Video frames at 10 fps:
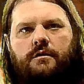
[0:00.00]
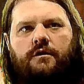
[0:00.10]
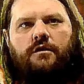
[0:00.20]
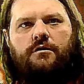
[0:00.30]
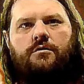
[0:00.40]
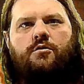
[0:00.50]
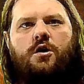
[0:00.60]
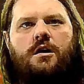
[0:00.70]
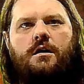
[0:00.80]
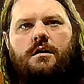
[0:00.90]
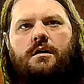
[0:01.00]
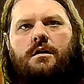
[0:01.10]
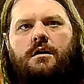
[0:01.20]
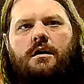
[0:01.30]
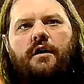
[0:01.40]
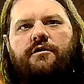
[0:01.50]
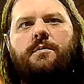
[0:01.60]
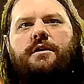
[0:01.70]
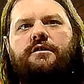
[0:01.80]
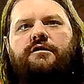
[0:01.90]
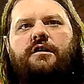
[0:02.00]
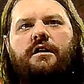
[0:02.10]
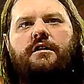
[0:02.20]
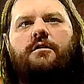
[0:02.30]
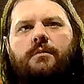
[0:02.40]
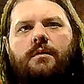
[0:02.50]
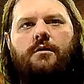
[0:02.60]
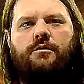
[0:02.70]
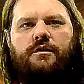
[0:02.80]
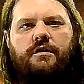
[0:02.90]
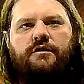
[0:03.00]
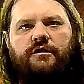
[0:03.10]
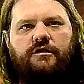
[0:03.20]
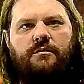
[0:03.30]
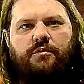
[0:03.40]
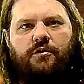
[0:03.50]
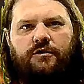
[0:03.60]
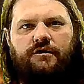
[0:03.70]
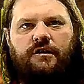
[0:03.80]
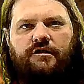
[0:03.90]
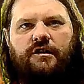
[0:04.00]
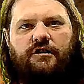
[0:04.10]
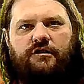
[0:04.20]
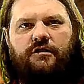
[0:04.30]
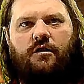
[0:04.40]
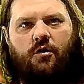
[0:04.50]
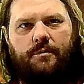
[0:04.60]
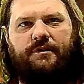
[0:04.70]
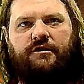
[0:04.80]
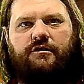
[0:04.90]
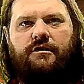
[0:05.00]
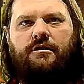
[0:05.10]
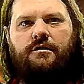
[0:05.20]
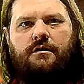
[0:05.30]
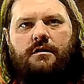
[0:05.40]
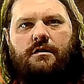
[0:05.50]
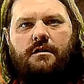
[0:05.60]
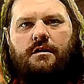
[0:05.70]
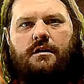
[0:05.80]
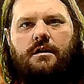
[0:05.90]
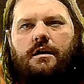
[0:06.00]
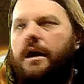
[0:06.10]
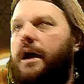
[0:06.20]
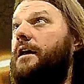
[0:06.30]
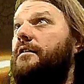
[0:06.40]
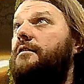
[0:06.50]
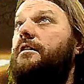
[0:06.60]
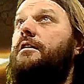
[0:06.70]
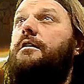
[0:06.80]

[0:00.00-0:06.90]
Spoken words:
to everybody standing around Cousin Simple's deceased corpse. And